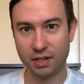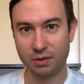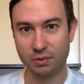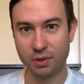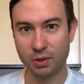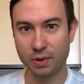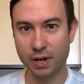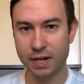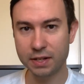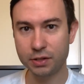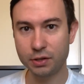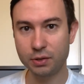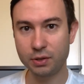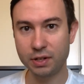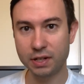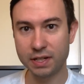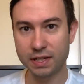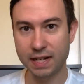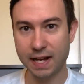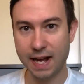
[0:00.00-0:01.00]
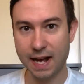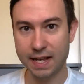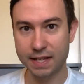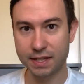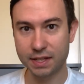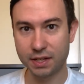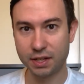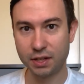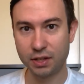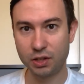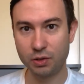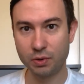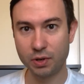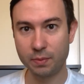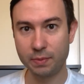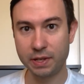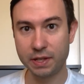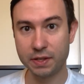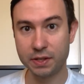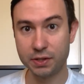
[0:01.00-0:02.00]
When you're executing a task, you want to
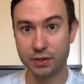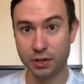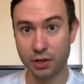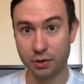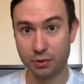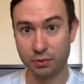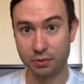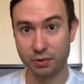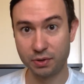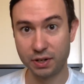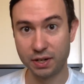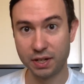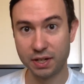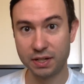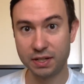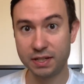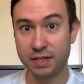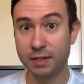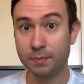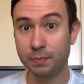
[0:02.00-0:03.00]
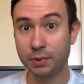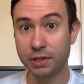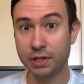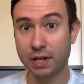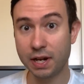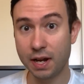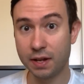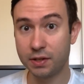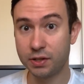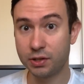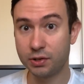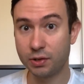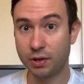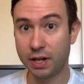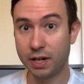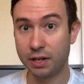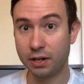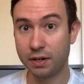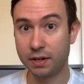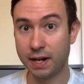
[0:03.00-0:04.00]
be in the zone, deeply
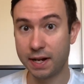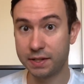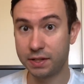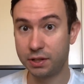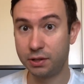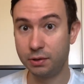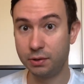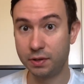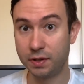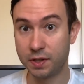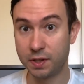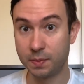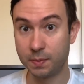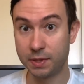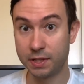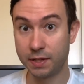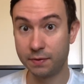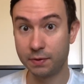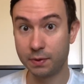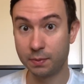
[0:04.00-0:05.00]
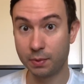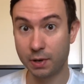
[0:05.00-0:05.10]
concentrating on executing the specific